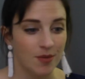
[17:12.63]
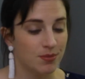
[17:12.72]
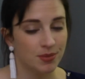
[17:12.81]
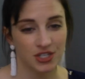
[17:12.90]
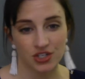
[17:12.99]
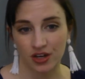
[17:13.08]

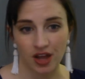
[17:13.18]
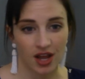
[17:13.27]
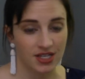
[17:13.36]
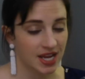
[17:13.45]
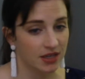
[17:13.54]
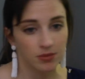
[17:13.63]
be sure to
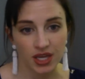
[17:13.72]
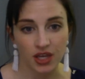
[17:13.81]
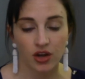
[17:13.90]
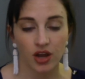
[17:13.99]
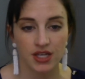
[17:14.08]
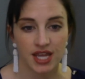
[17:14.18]
contact me or
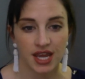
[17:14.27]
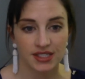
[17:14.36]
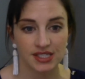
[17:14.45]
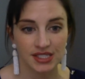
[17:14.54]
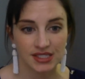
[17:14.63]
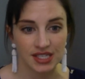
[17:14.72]
contact
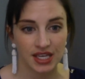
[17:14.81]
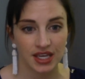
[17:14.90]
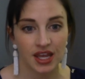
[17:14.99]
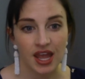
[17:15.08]
Cece,